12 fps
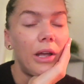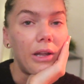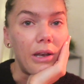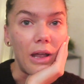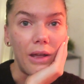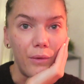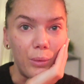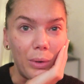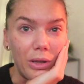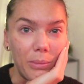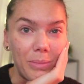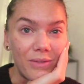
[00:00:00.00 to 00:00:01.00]
And I haven't
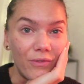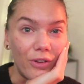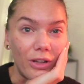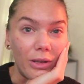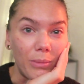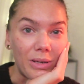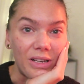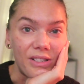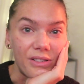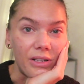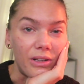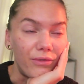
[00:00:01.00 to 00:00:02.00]
really been feeling
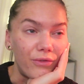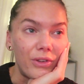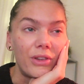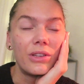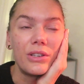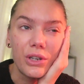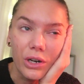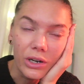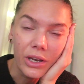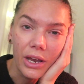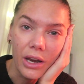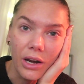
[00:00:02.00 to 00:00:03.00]
myself in the
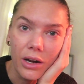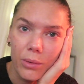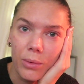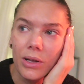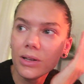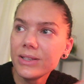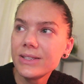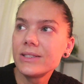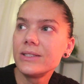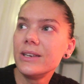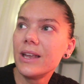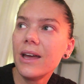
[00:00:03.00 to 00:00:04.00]
dark hair. Well,
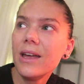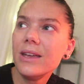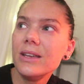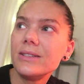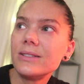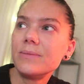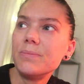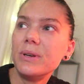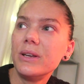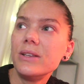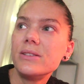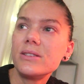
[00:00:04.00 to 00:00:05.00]
it's nice,
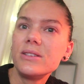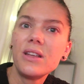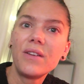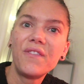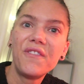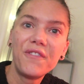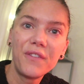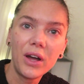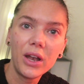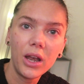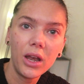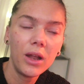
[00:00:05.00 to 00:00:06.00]
but it's not
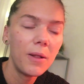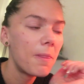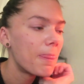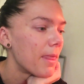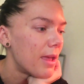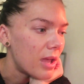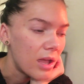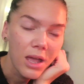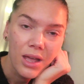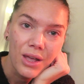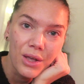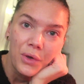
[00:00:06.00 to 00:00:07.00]
fun.
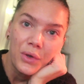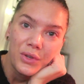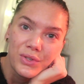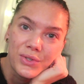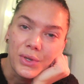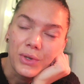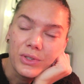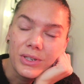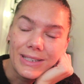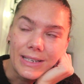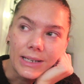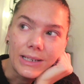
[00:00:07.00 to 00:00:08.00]
So
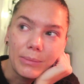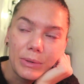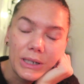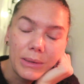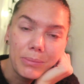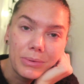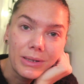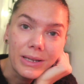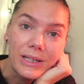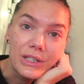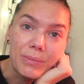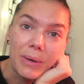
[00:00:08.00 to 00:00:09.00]
today I'm gonna
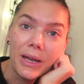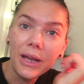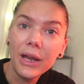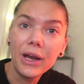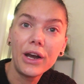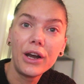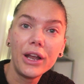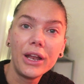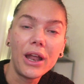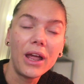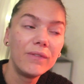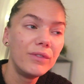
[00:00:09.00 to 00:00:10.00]
bleach my hair
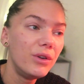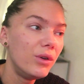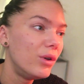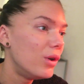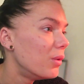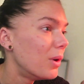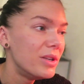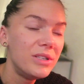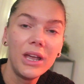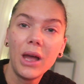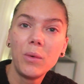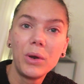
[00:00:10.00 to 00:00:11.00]
and I have no
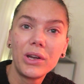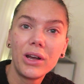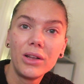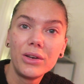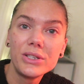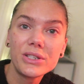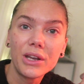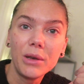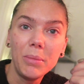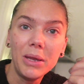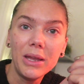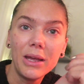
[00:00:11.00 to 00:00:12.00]
idea what color it's gonna
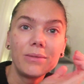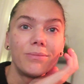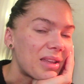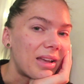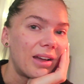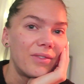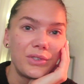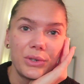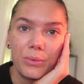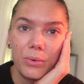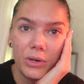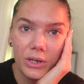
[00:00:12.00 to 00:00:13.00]
be yet.
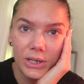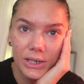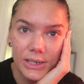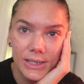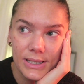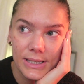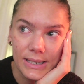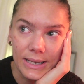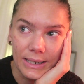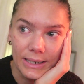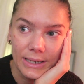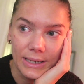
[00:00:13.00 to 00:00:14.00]
Afterwards,
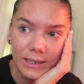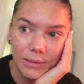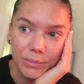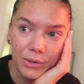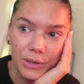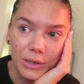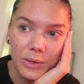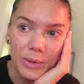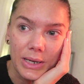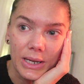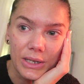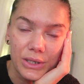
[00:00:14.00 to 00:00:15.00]
I am
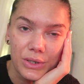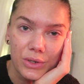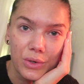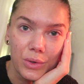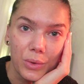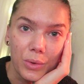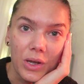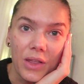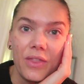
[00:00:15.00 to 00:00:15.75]
going to